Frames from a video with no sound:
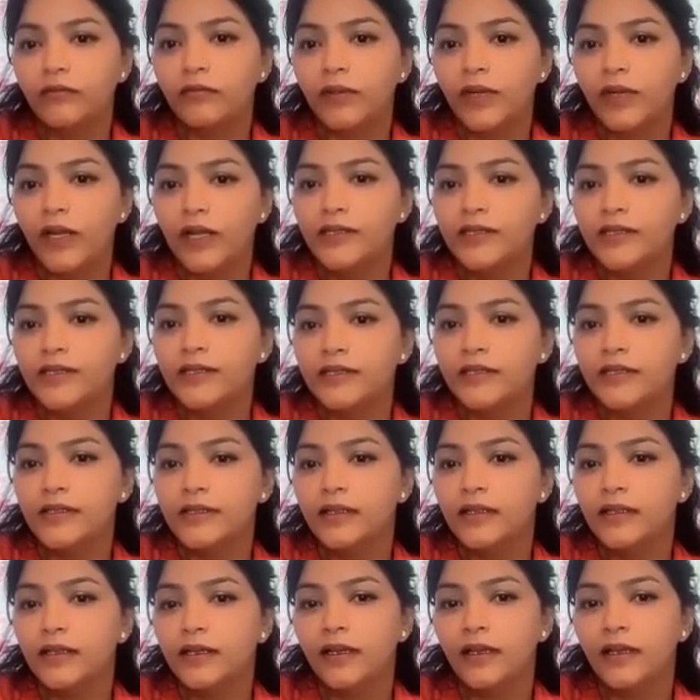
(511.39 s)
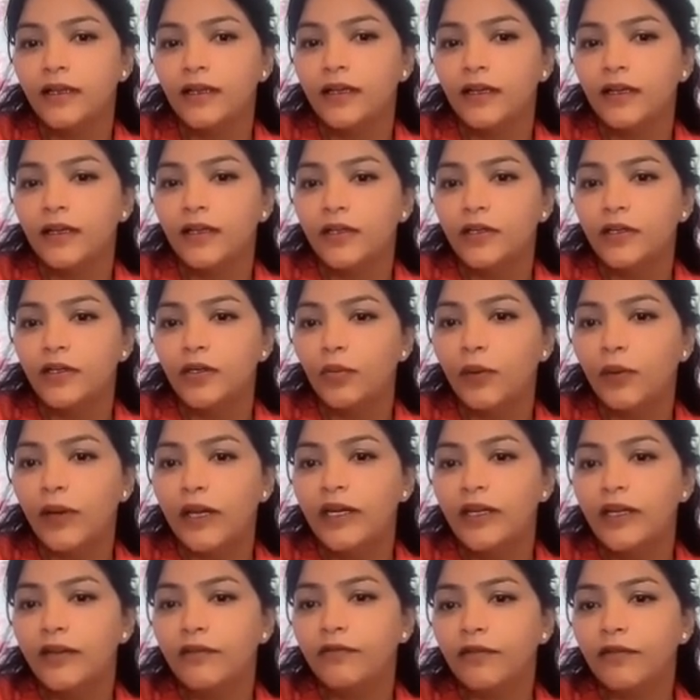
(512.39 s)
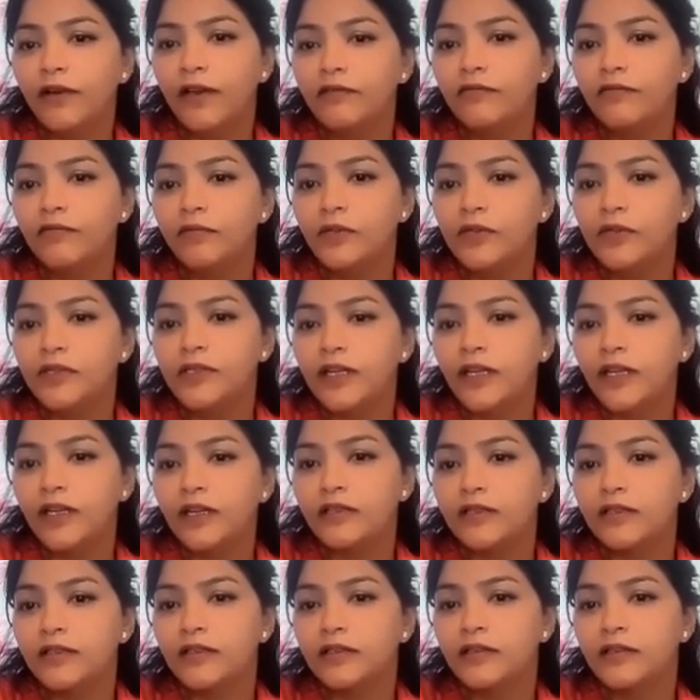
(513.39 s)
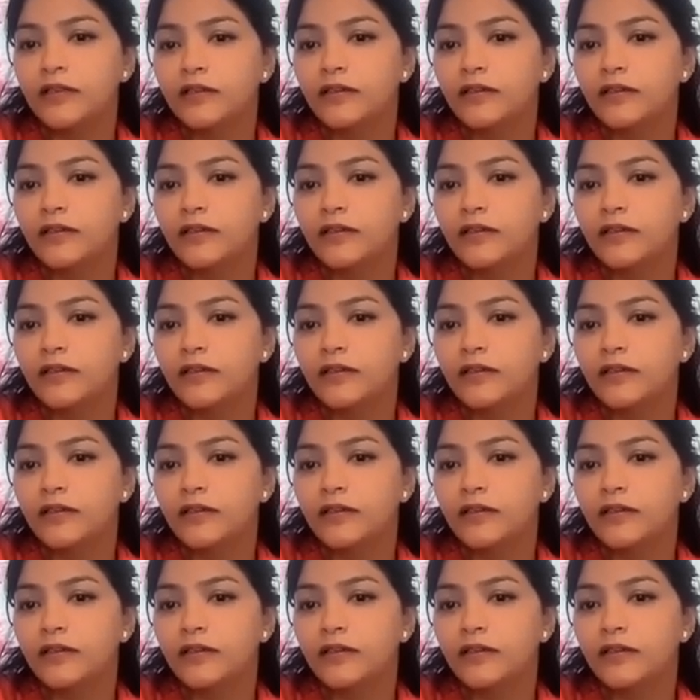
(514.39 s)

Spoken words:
plus 25%